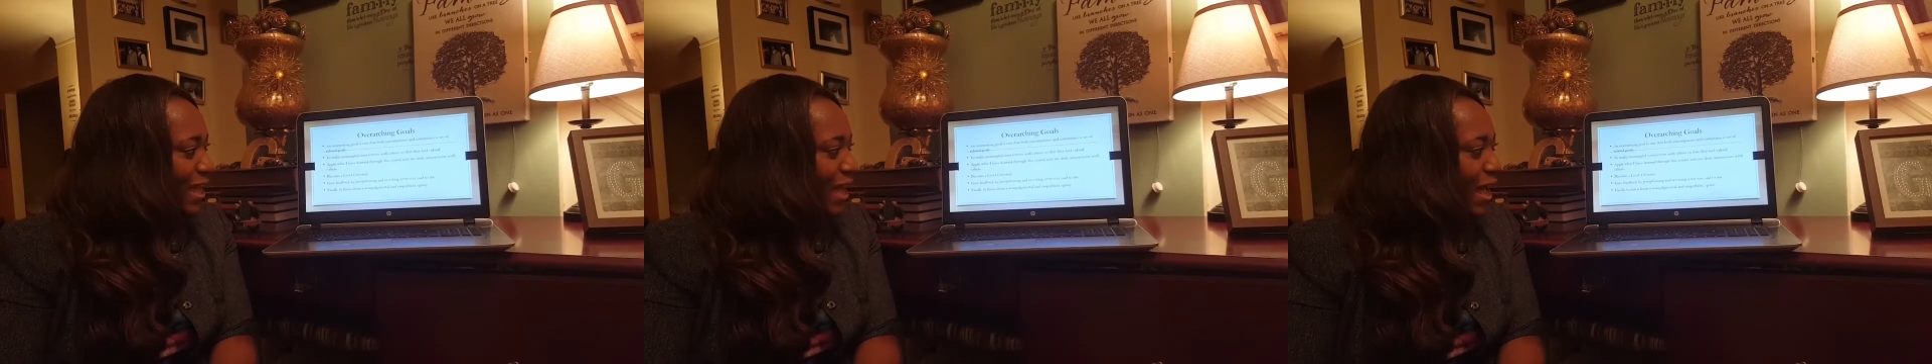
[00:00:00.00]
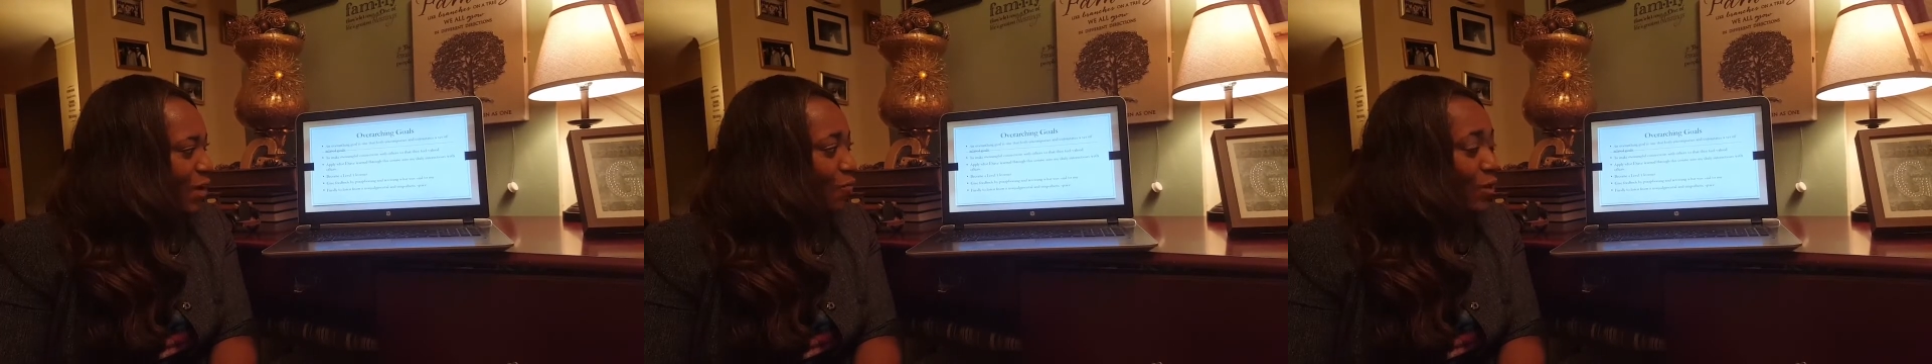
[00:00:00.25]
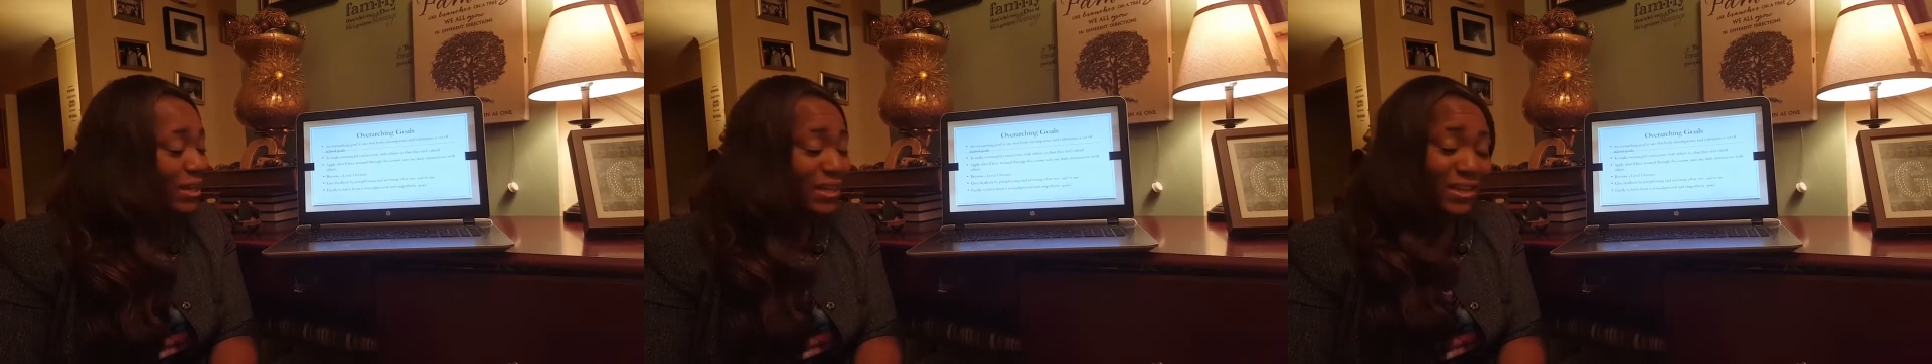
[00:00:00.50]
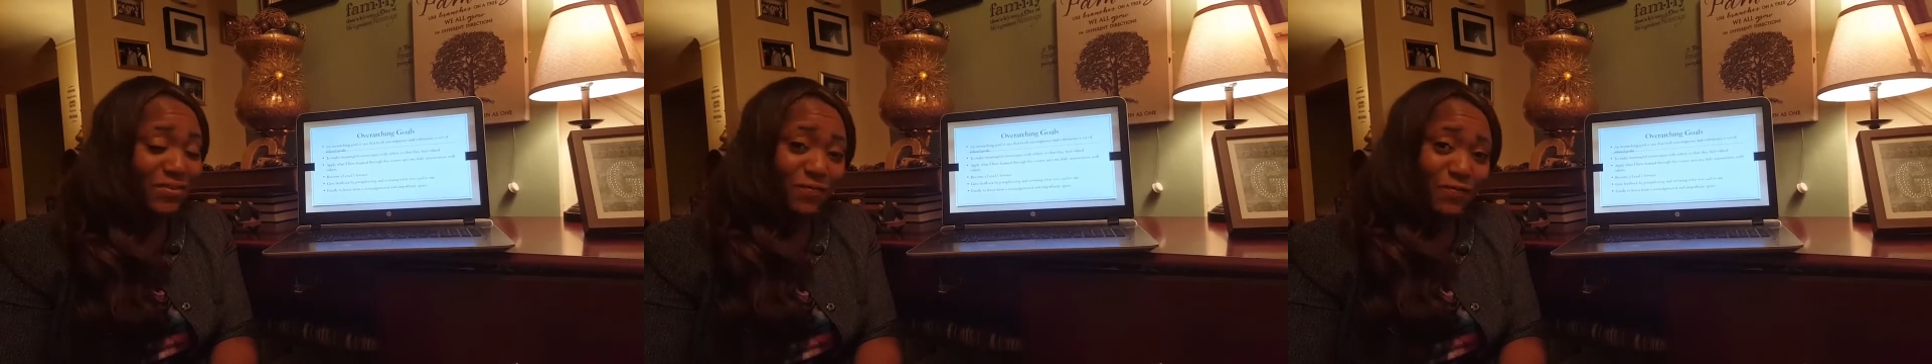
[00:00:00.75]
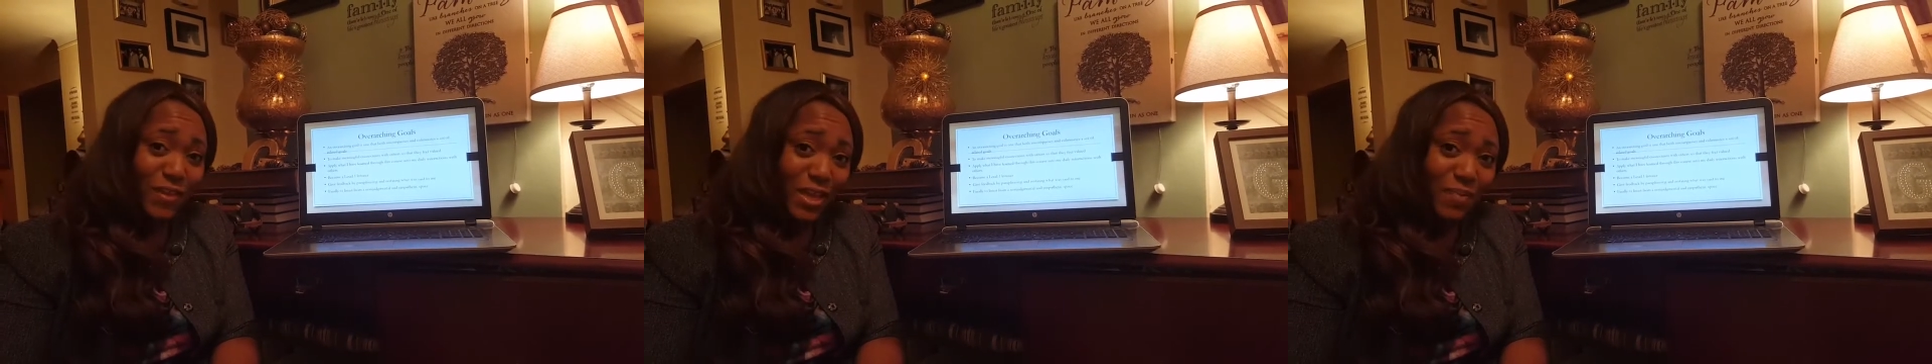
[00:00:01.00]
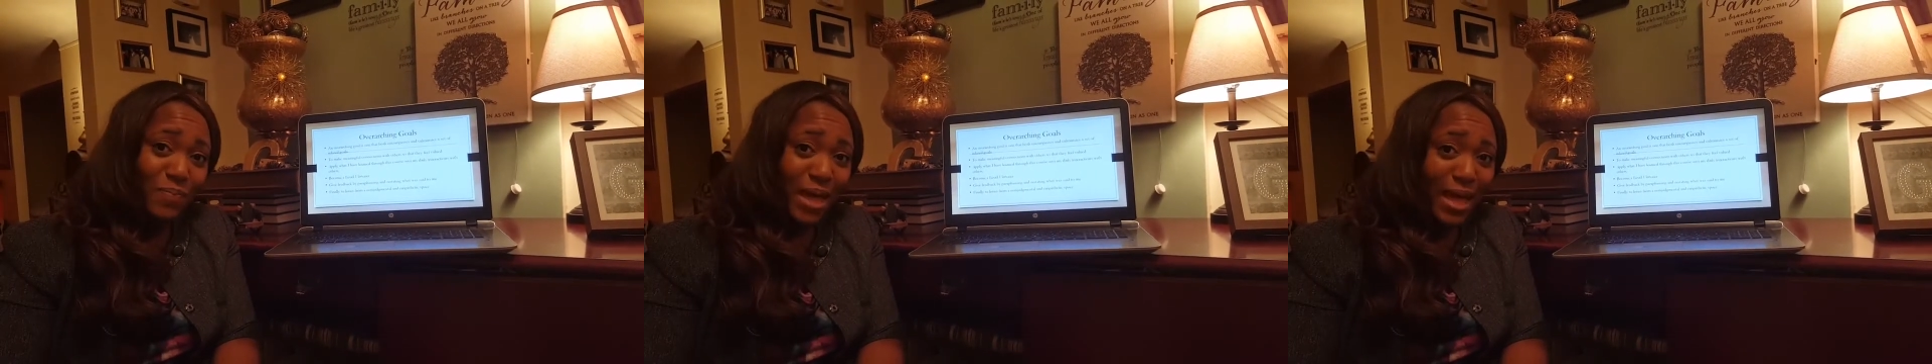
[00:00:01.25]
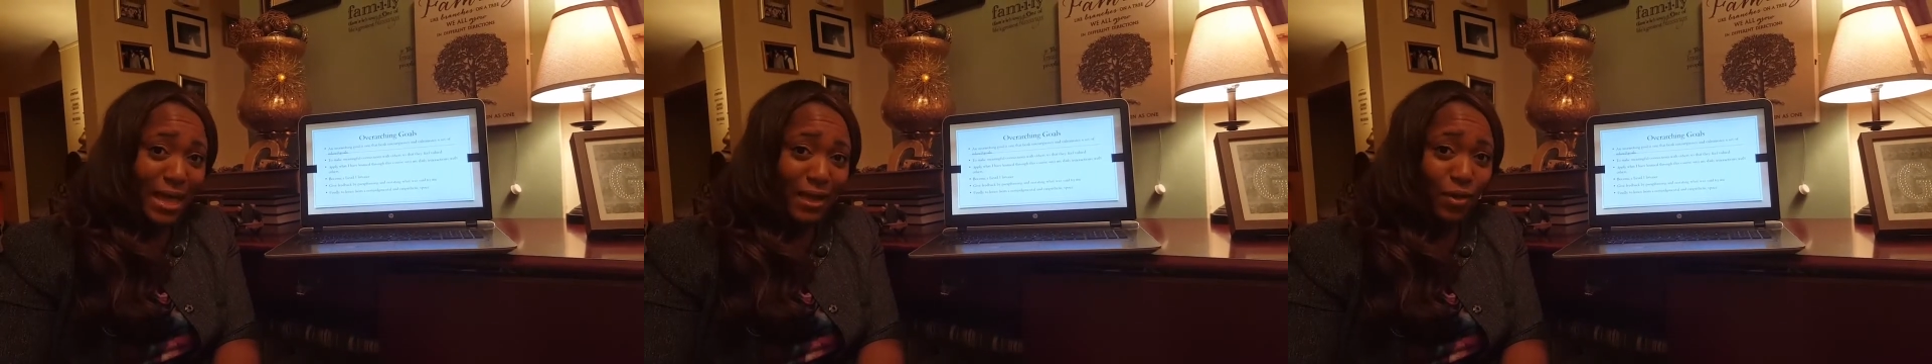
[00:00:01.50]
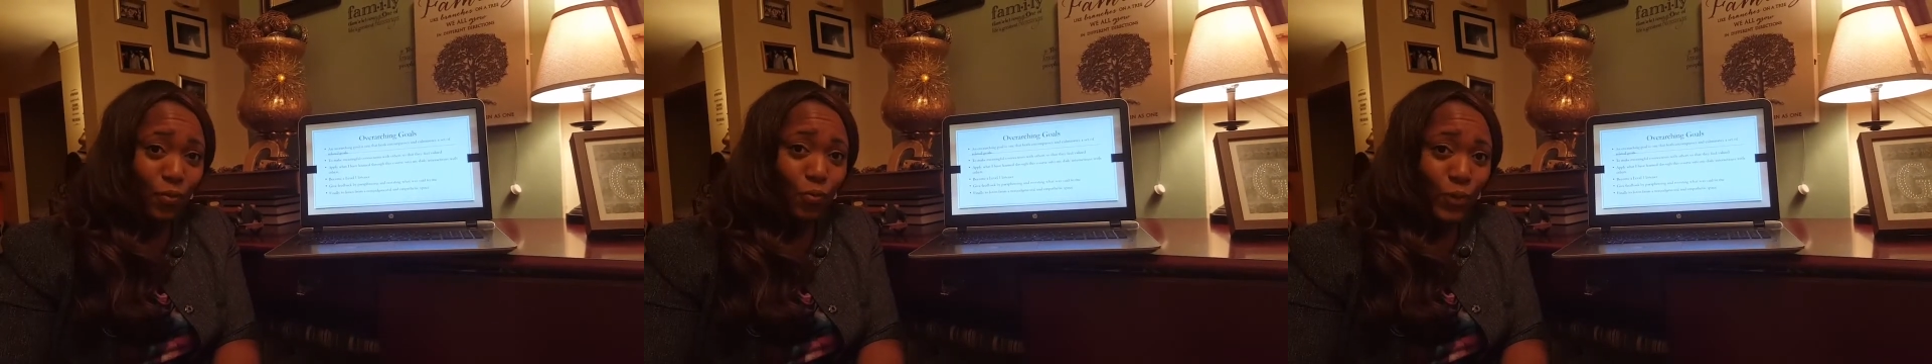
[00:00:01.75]
I want to give
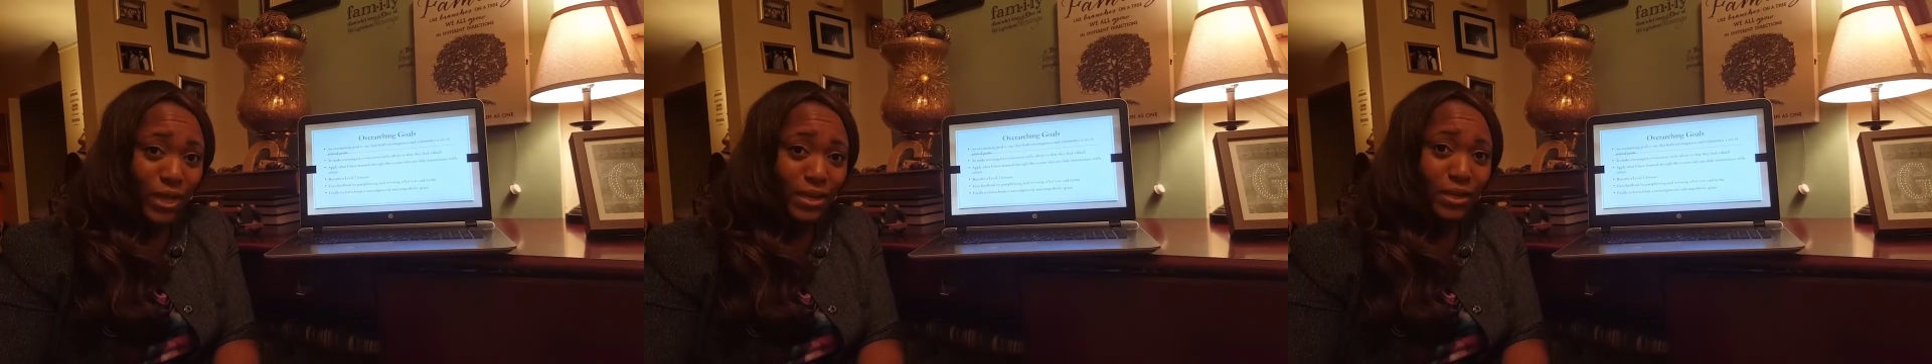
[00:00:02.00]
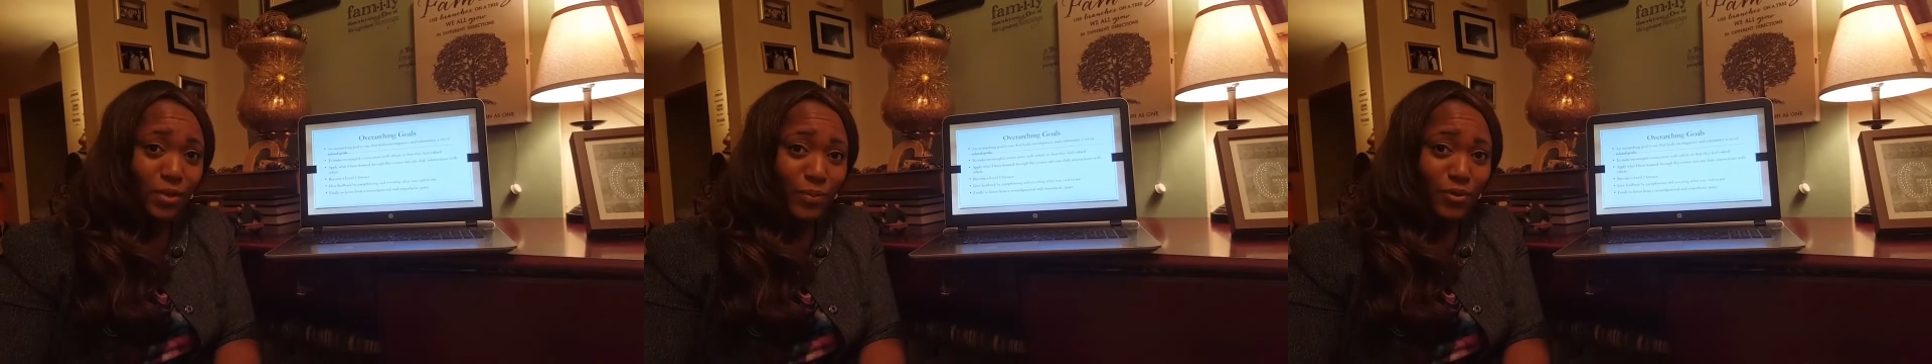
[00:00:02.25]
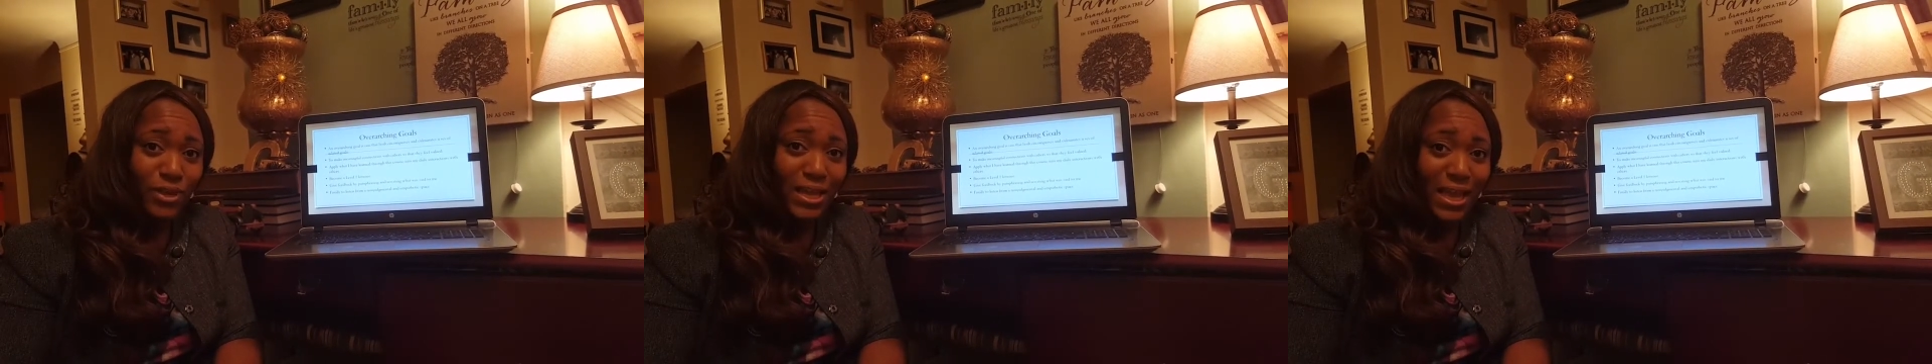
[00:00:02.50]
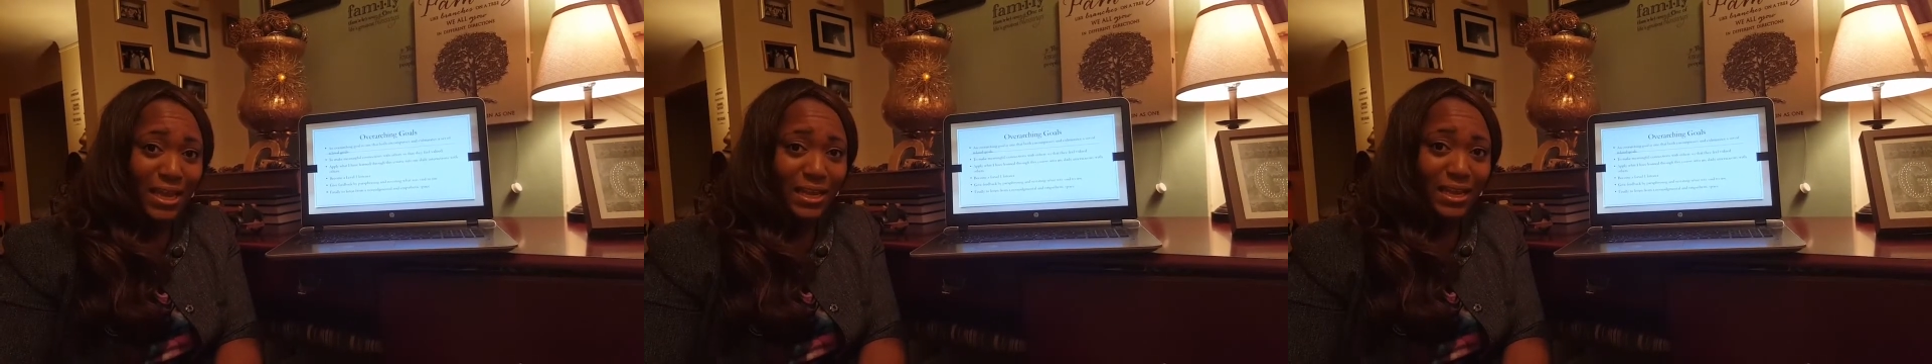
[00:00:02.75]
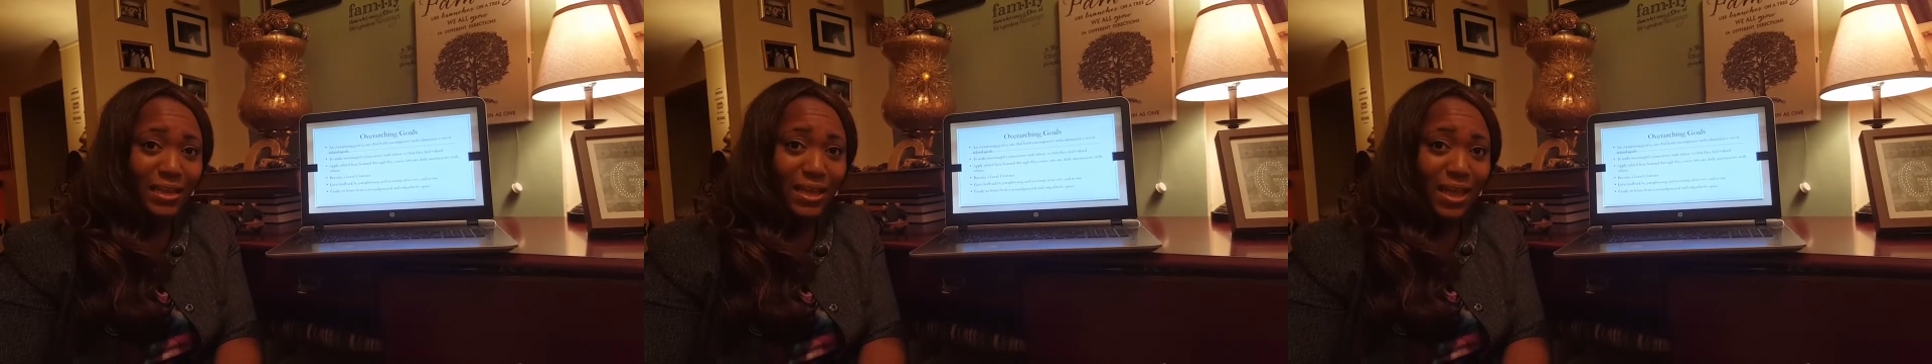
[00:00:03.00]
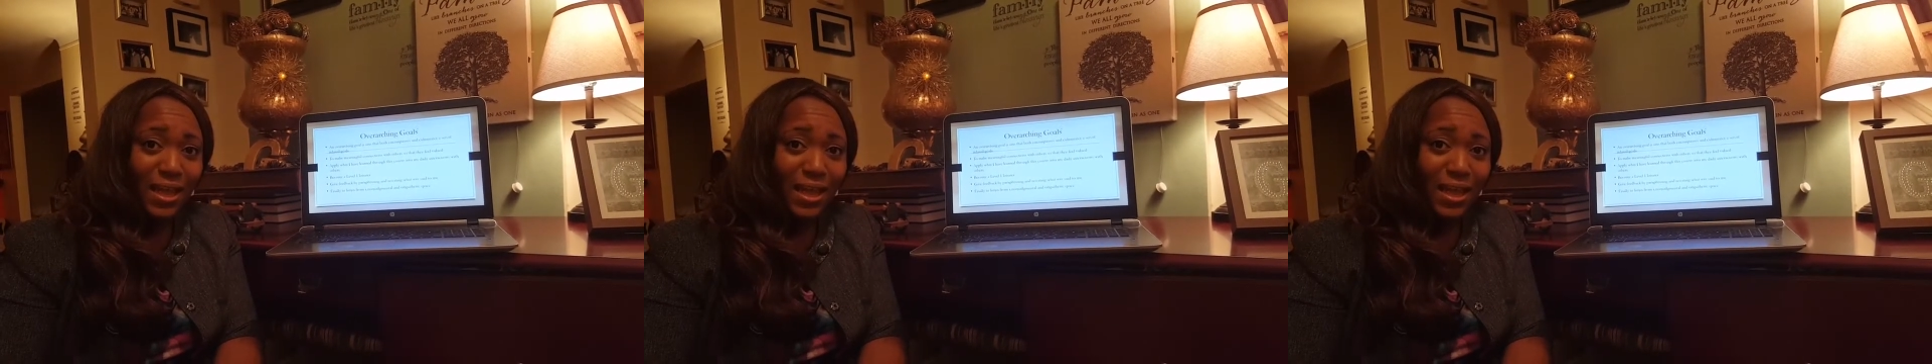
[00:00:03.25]
feedback when communicating,